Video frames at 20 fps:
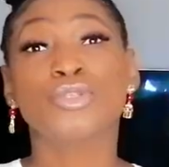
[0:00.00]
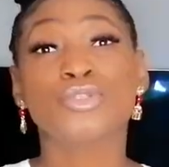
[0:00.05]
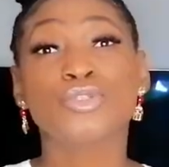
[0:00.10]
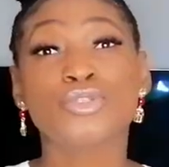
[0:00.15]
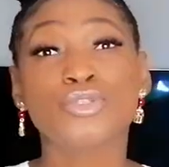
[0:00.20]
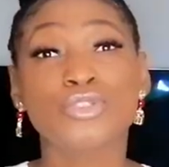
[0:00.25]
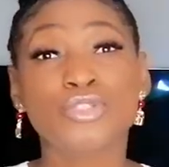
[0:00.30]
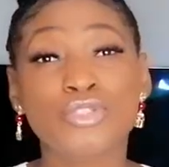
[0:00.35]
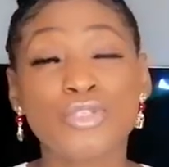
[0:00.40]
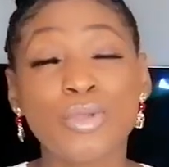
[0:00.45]

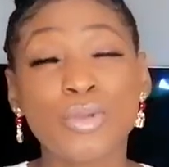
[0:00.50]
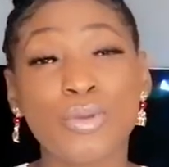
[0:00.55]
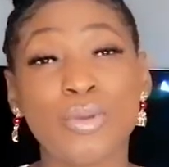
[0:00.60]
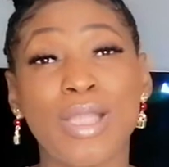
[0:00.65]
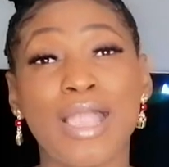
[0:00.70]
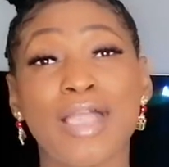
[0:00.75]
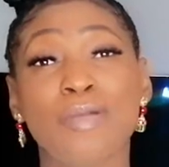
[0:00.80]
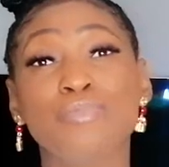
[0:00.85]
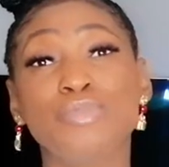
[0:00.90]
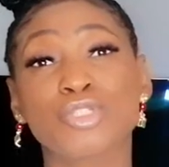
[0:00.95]
So
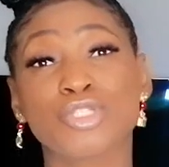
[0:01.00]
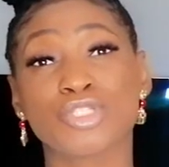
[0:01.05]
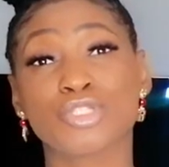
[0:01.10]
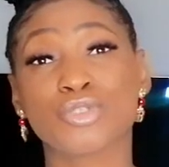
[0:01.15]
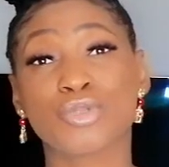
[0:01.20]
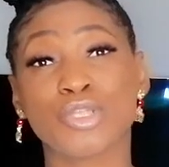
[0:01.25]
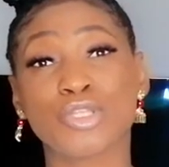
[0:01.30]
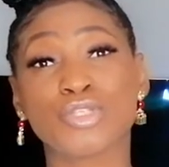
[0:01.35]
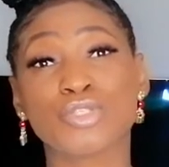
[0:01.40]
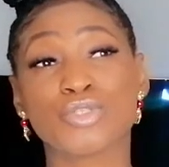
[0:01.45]
I'm
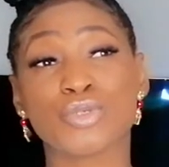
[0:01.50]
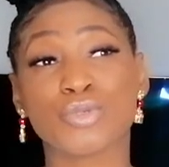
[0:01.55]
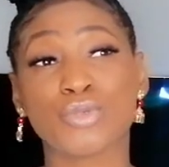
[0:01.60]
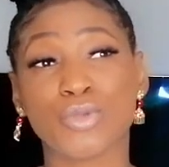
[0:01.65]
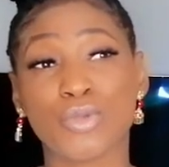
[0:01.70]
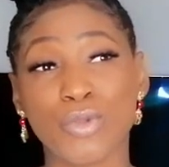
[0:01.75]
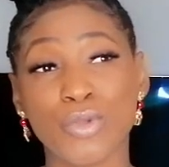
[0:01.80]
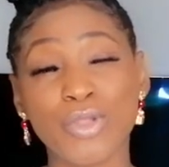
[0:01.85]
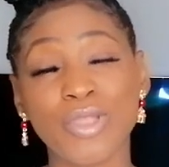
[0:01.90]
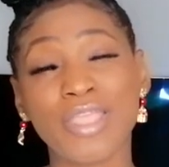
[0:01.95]
just going to
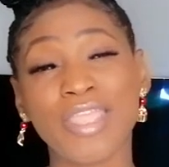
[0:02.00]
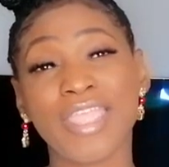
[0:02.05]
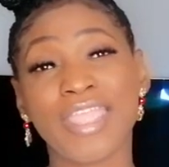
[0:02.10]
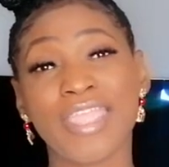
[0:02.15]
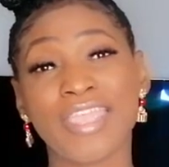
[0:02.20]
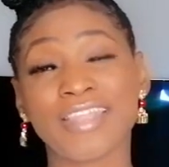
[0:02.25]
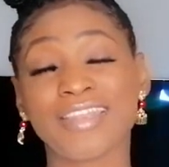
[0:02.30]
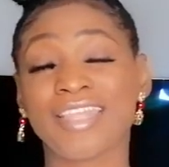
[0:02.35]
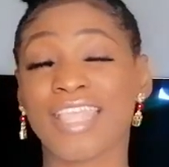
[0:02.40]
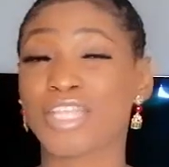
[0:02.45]
go
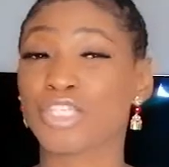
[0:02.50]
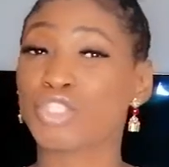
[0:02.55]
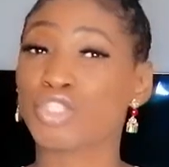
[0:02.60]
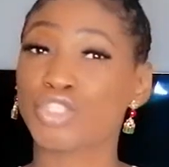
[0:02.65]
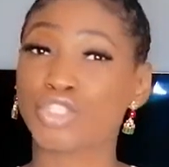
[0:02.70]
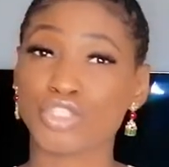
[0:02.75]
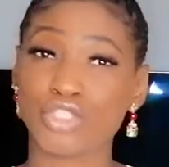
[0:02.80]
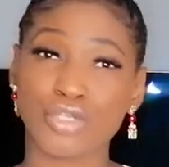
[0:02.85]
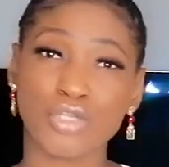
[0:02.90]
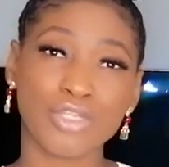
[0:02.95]
ahead and
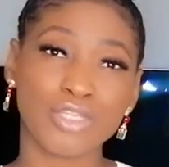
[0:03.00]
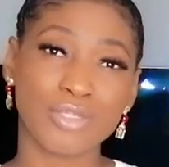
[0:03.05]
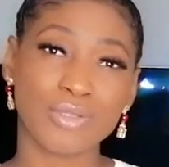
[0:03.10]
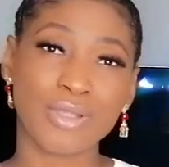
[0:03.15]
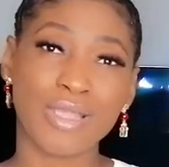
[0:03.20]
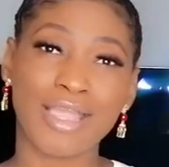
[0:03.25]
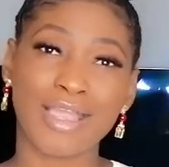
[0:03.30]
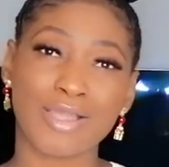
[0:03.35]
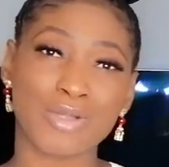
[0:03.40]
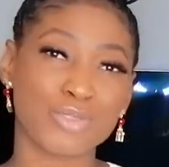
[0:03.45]
show you
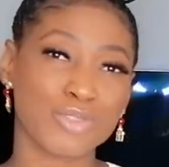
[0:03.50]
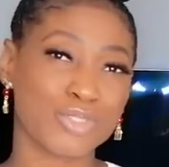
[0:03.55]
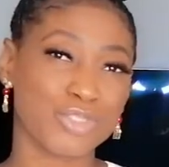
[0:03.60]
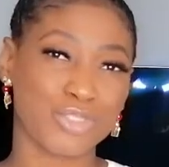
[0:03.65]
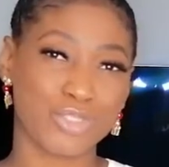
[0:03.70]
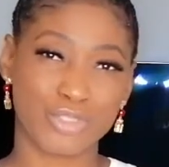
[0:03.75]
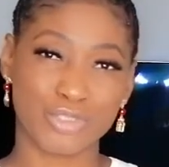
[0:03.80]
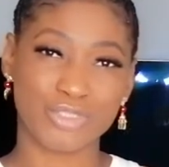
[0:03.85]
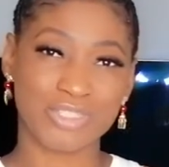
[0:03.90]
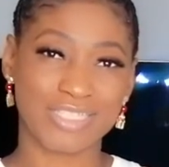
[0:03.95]
how to
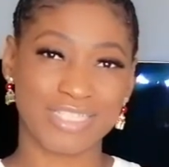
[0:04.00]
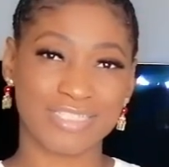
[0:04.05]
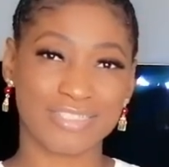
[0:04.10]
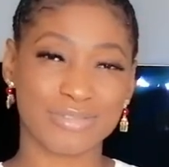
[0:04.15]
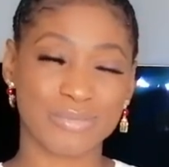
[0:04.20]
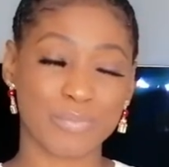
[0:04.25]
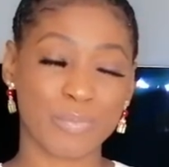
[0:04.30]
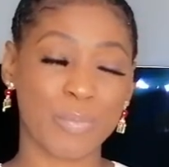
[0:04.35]
use it.